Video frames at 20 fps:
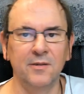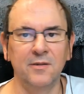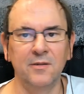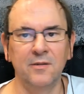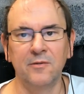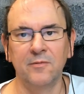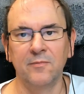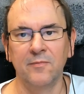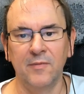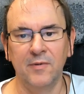
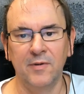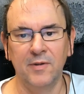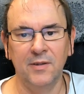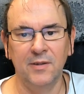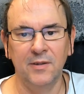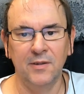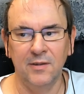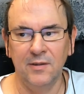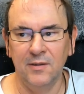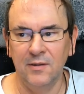and do
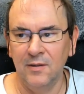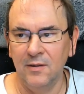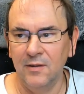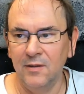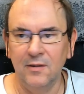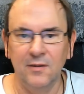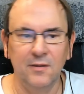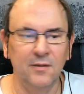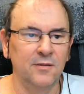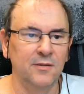
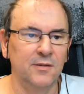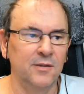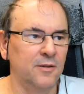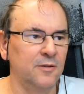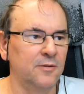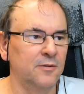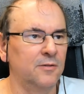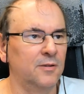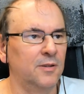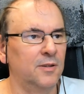
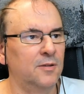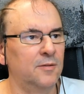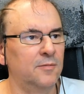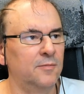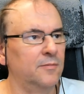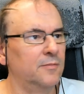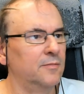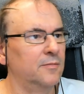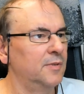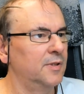so
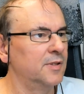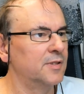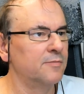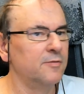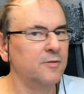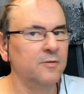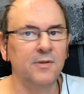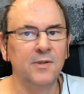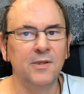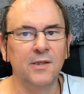um,
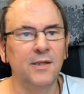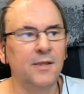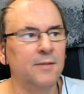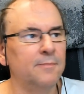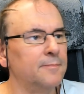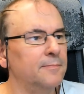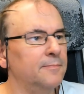let's move into